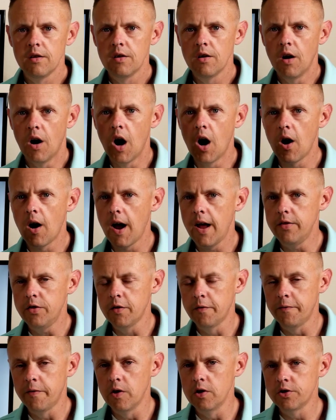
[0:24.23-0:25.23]
All right,
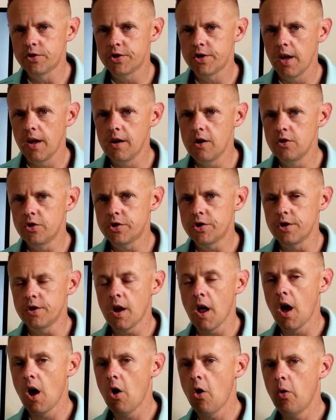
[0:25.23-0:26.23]
the first thing you should
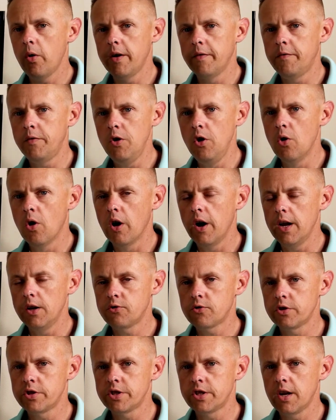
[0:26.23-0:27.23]
know if you are
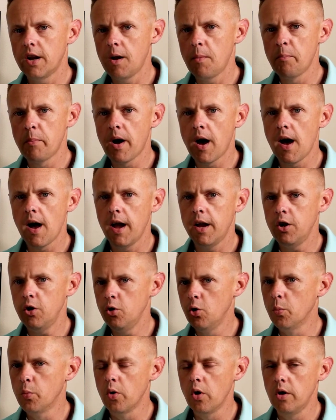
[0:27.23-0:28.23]
interested in buying
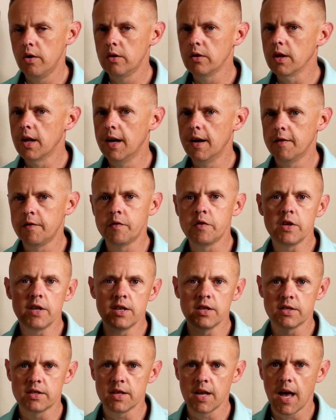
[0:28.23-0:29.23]
Uber and Lyft
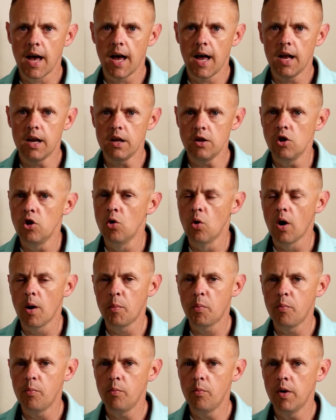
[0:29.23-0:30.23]
is that
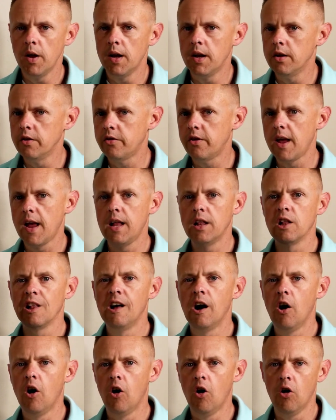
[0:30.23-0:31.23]
it is a
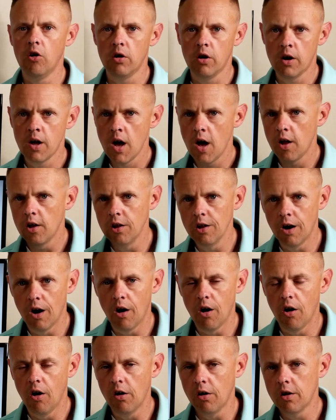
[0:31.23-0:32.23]
long
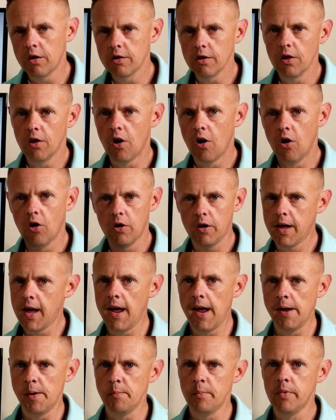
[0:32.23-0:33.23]

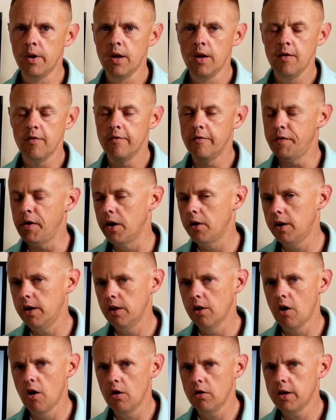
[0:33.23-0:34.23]
game. Very
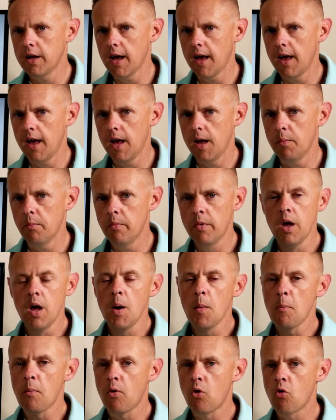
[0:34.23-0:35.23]
long game,
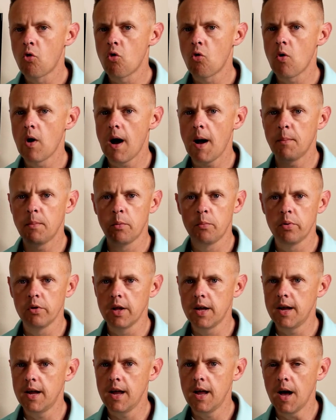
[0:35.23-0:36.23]

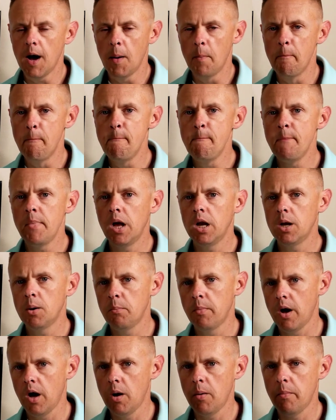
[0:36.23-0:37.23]
probably a
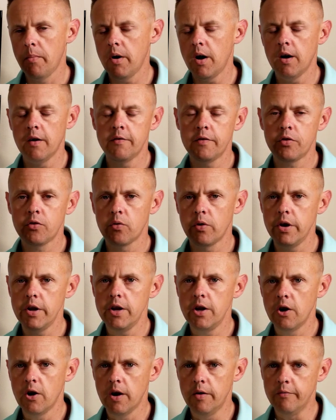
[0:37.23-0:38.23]
minimum of
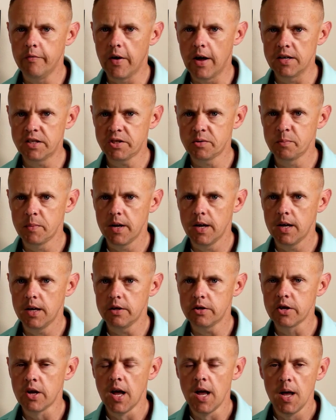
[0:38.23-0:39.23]
3-year
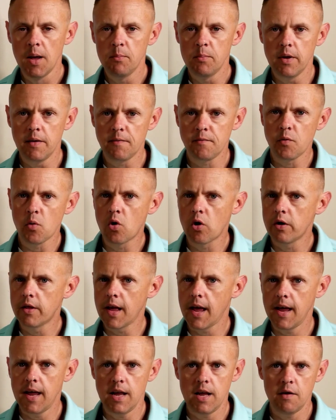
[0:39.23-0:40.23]
investment before
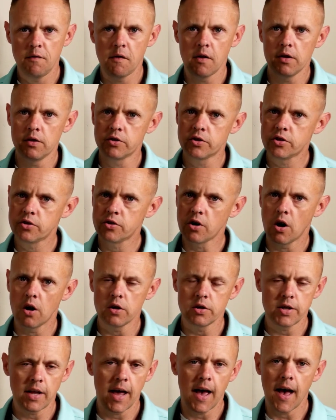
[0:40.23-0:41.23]
they even
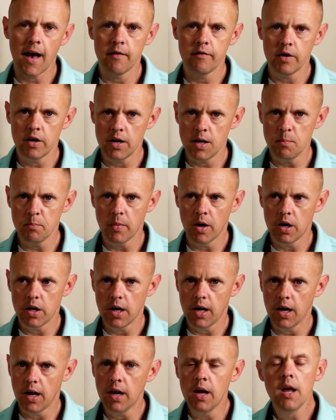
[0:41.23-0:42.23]
start to have any
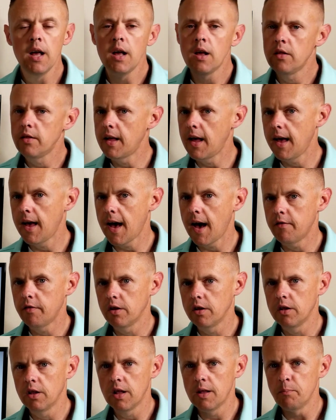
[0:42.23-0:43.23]
money. They have
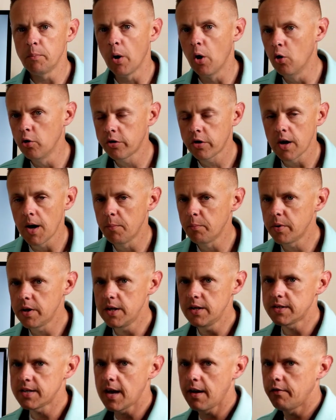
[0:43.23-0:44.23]
both
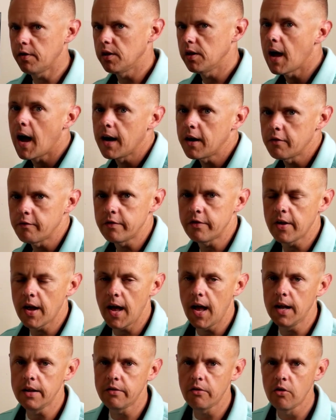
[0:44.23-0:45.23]
companies have a lot of
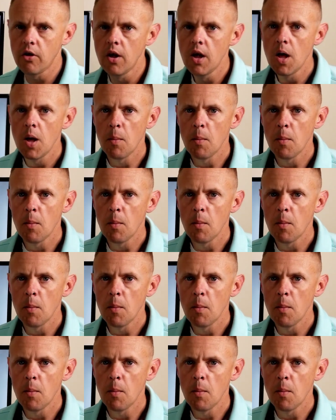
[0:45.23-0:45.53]
debt.